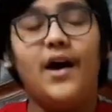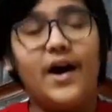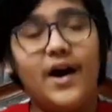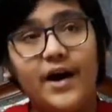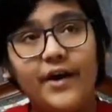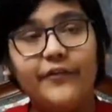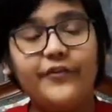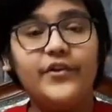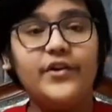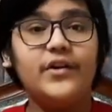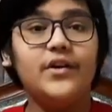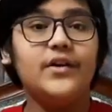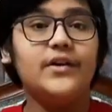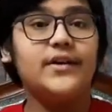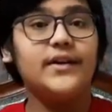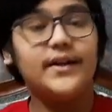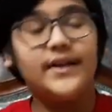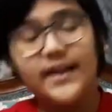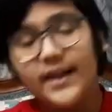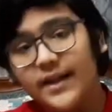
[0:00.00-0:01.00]
After
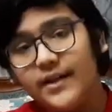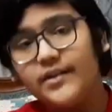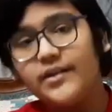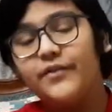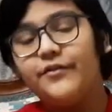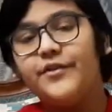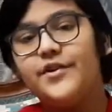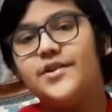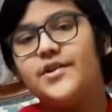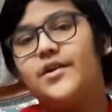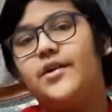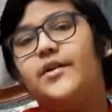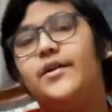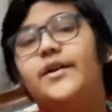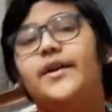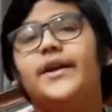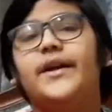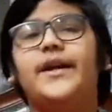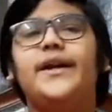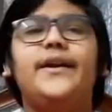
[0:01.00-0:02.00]
killing the wizard,
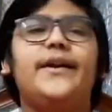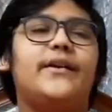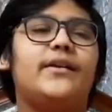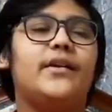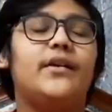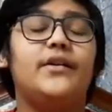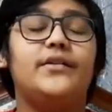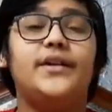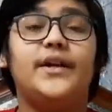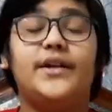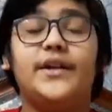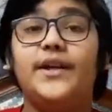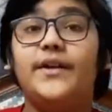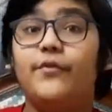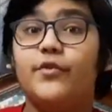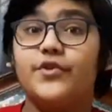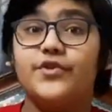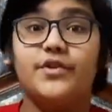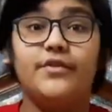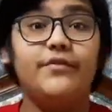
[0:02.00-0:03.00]
he declared that he
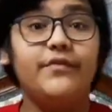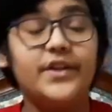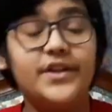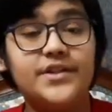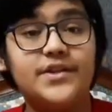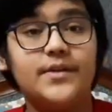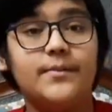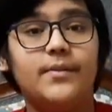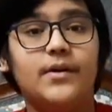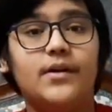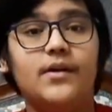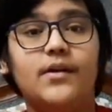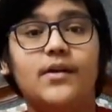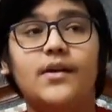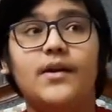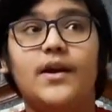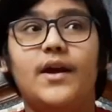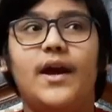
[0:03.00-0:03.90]
was invincible